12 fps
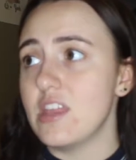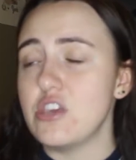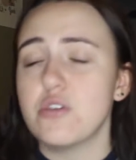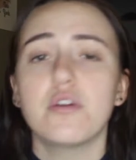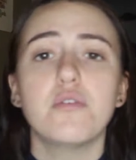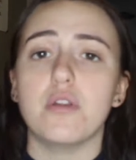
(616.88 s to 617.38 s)

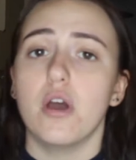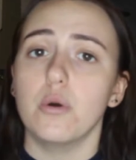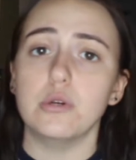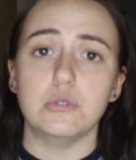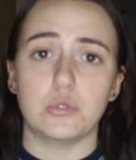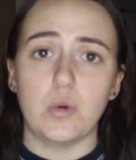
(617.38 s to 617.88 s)
you don't
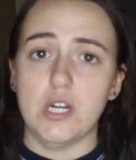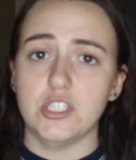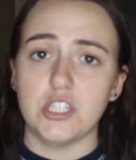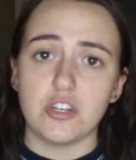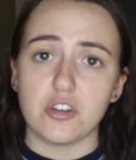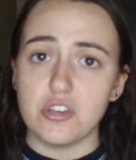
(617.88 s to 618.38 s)
know who's
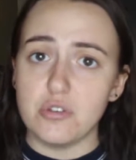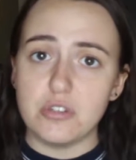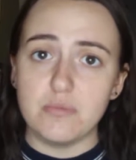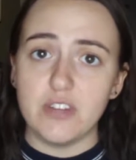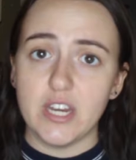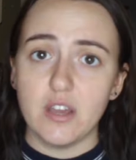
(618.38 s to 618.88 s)
watching your
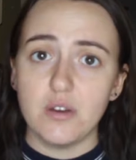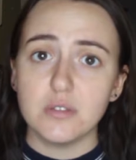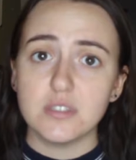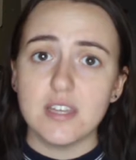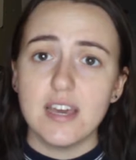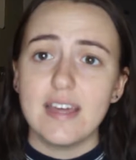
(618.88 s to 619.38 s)
YouTube
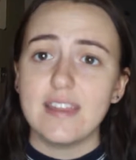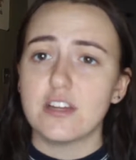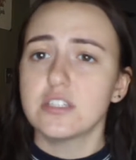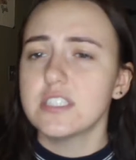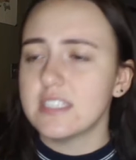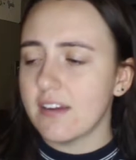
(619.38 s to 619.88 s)
videos.
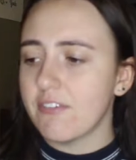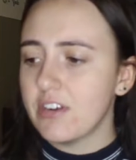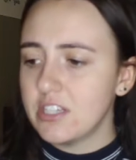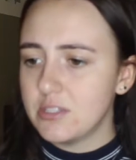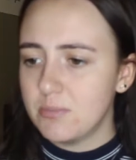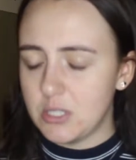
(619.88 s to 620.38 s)
There's a
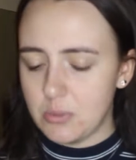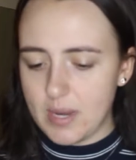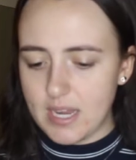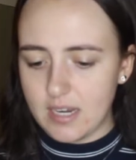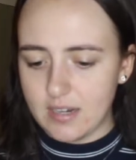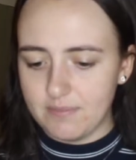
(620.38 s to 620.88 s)
difference
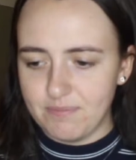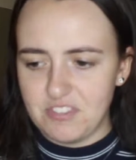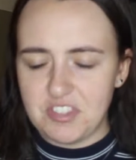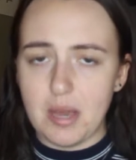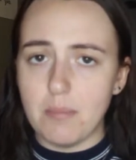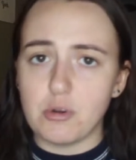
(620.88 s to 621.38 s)
between
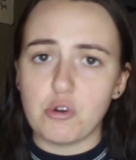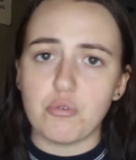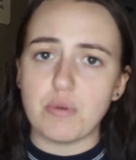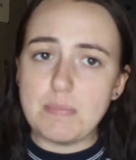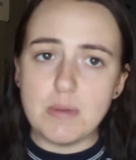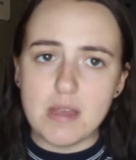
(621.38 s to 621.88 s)
some
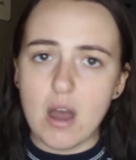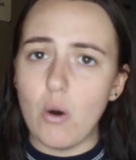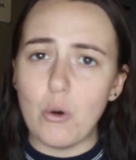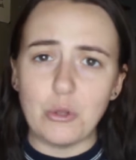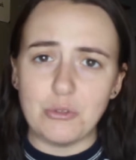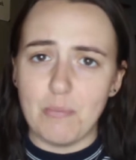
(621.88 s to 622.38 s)
creepy
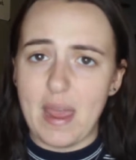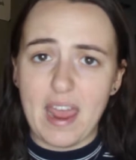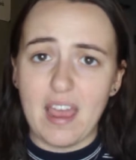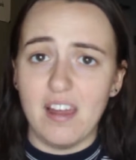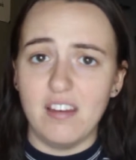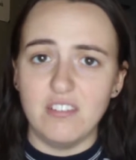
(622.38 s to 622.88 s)
old
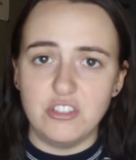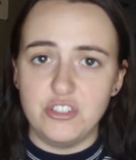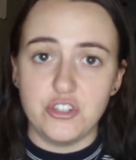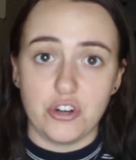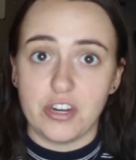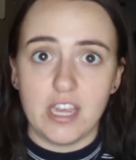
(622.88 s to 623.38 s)
man
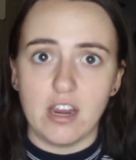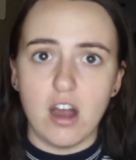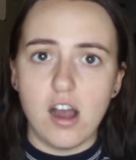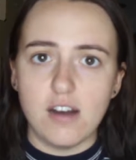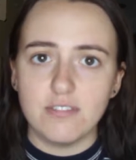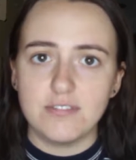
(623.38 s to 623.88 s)
jerking
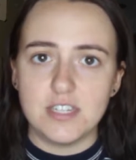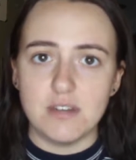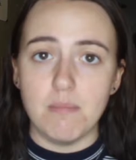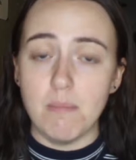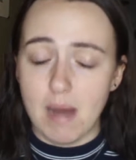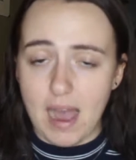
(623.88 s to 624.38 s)
off
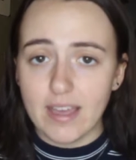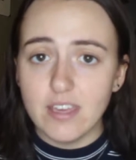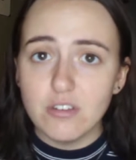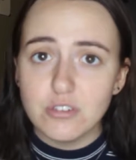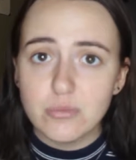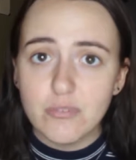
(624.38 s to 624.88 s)
to my
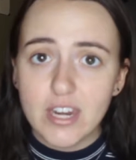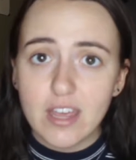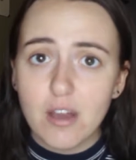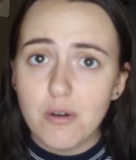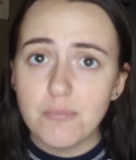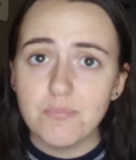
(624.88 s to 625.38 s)
YouTube
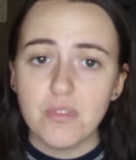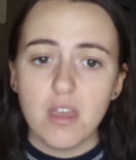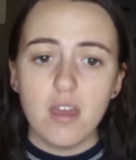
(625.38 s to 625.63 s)
video